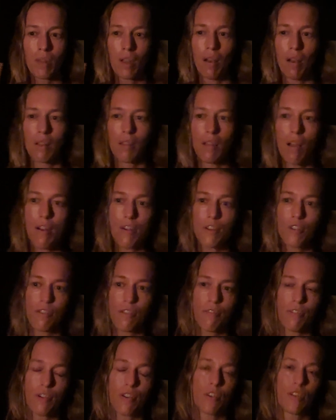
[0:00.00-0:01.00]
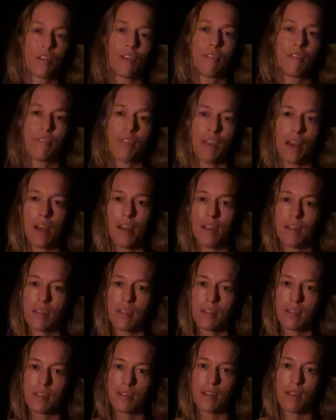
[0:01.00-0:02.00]
a larger version of
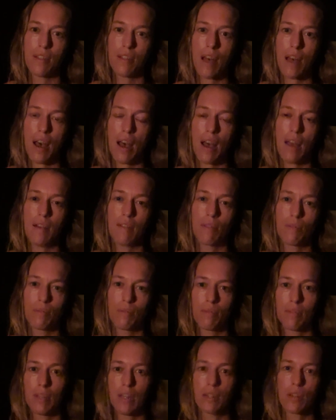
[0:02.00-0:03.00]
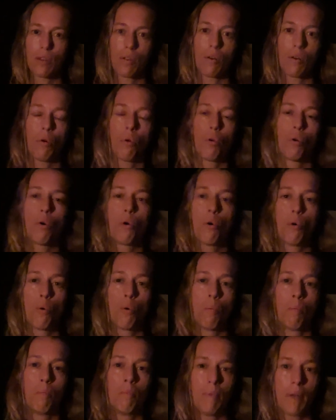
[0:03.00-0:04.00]
this that is a whole
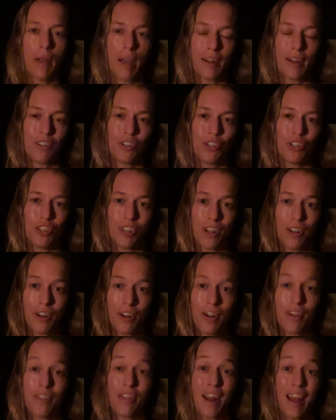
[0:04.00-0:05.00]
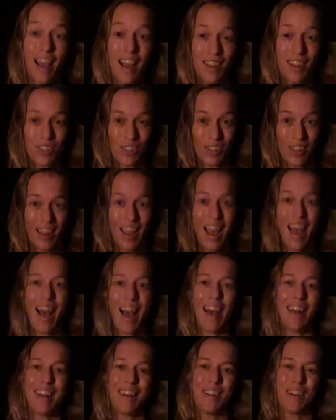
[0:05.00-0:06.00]
home energy generator that I actually
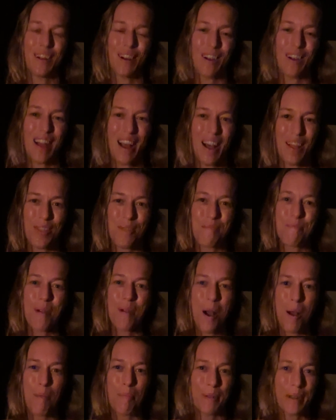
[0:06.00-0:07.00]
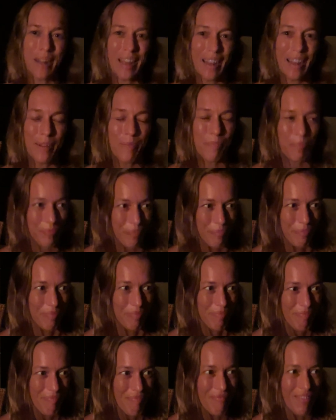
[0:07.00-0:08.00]
had here at the property.
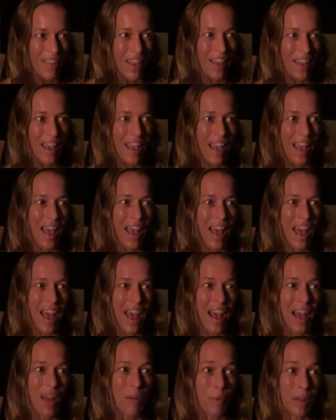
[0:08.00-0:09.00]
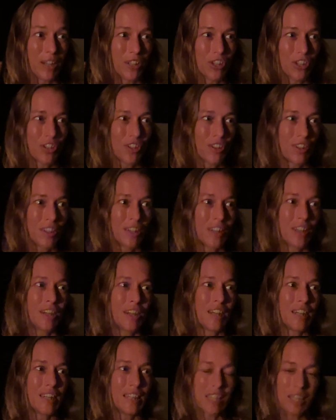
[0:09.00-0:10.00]
and which
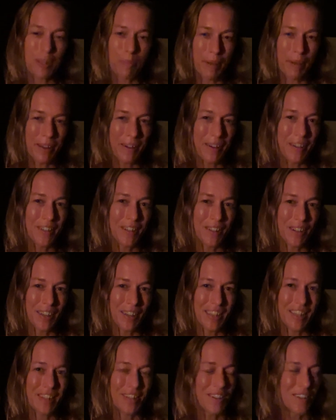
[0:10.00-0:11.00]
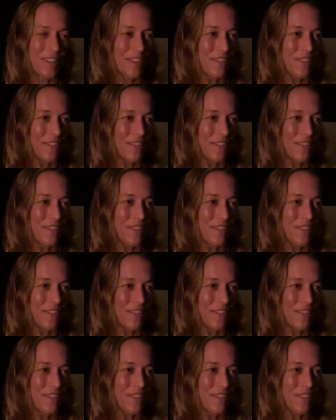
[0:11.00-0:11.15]
disappeared during a series